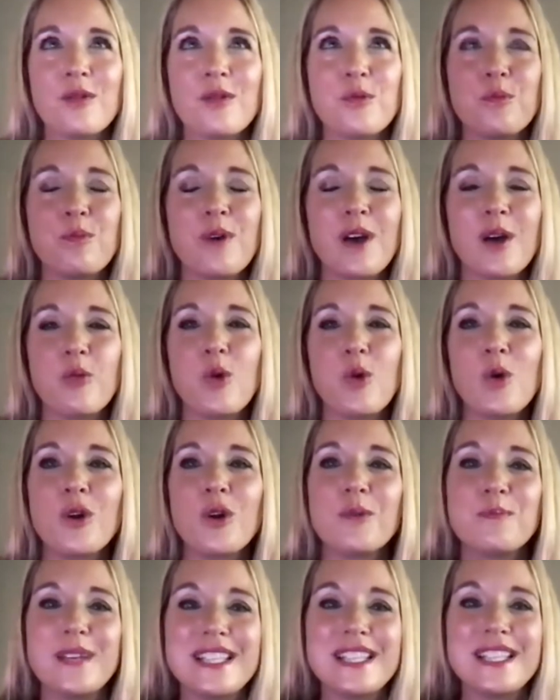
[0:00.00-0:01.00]
but what we're
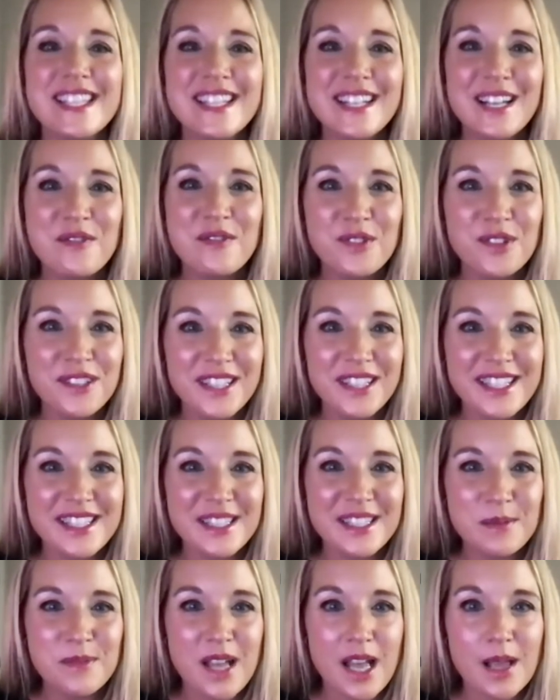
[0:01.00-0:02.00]
missing, I feel like
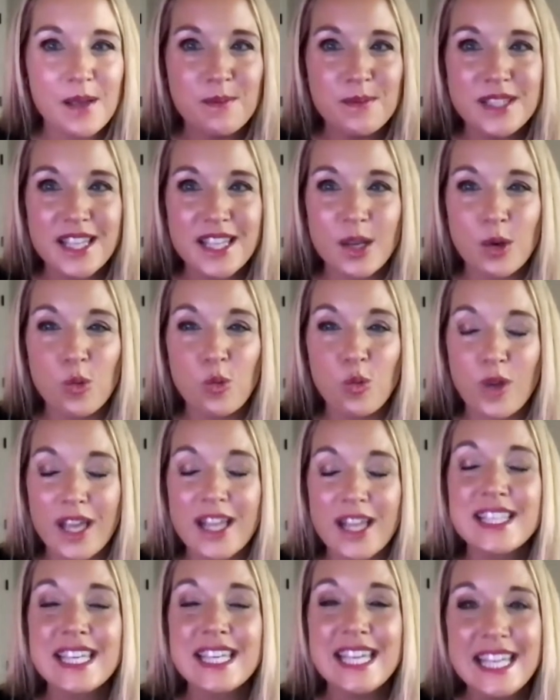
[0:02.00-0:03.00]
sometimes
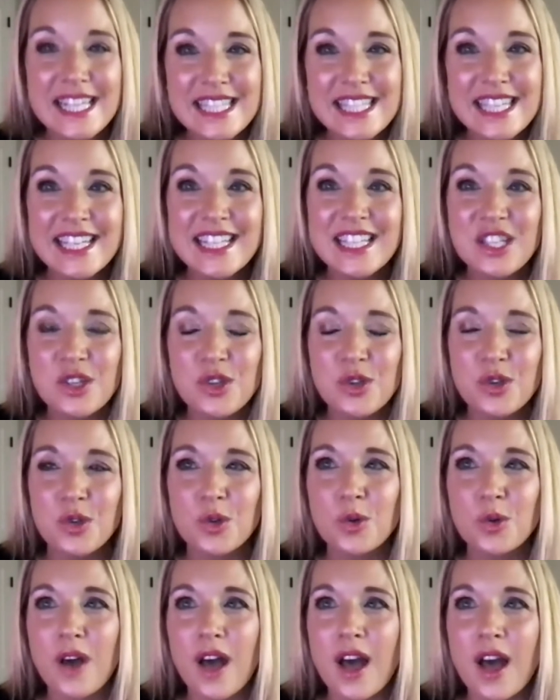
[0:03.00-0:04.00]
it's easy
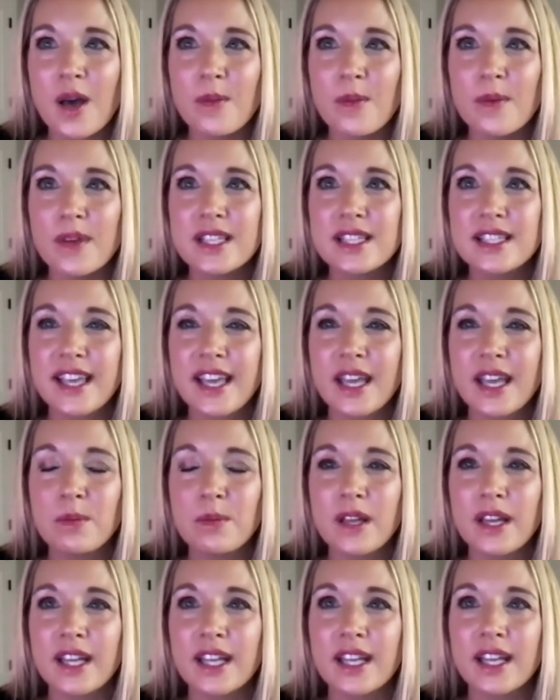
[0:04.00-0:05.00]
to escape
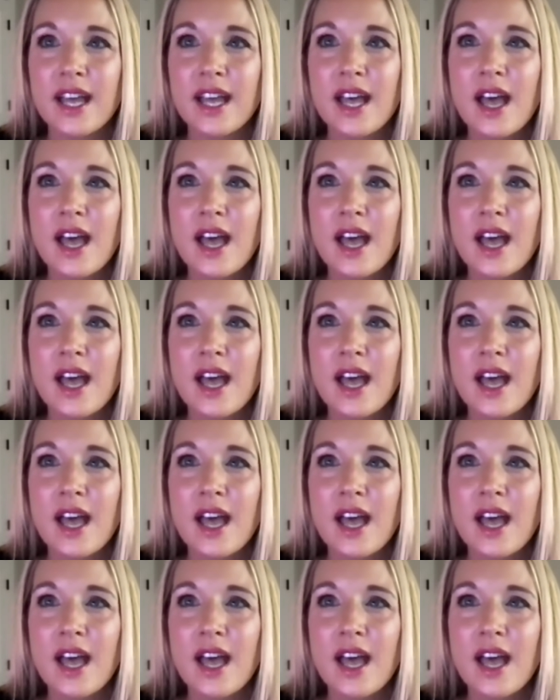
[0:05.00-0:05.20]
like